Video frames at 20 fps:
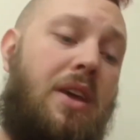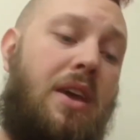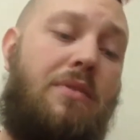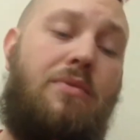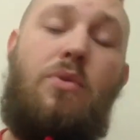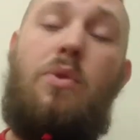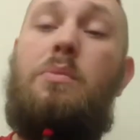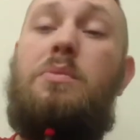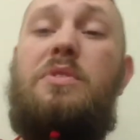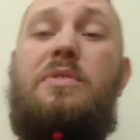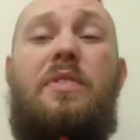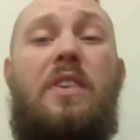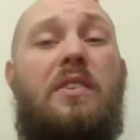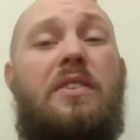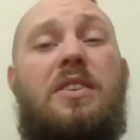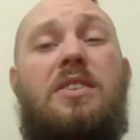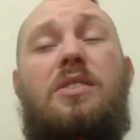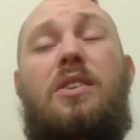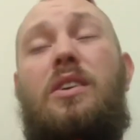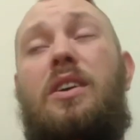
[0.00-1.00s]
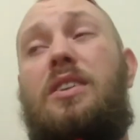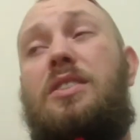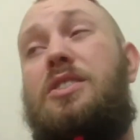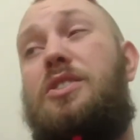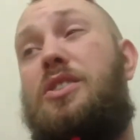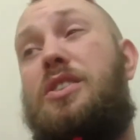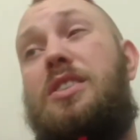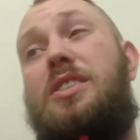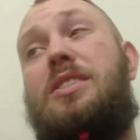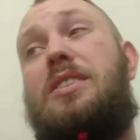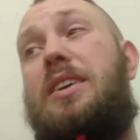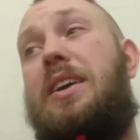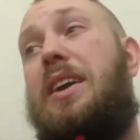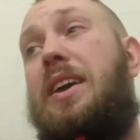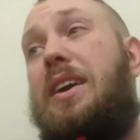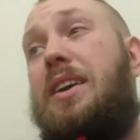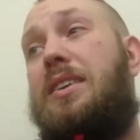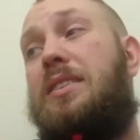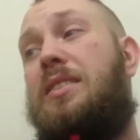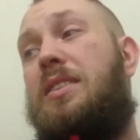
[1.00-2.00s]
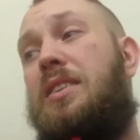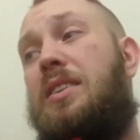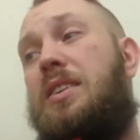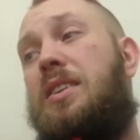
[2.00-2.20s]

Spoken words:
Everyone was very tired. You could see it.